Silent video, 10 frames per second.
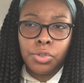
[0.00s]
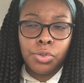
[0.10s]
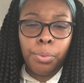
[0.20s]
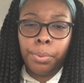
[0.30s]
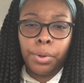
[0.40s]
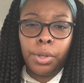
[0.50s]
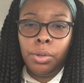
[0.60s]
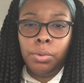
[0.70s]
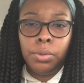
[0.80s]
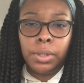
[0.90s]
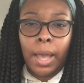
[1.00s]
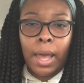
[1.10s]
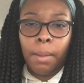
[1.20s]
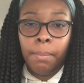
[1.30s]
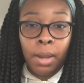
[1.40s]
super huge
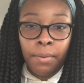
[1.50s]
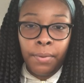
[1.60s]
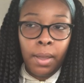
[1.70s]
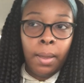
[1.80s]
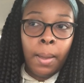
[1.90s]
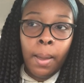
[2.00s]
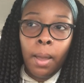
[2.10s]
added benefit.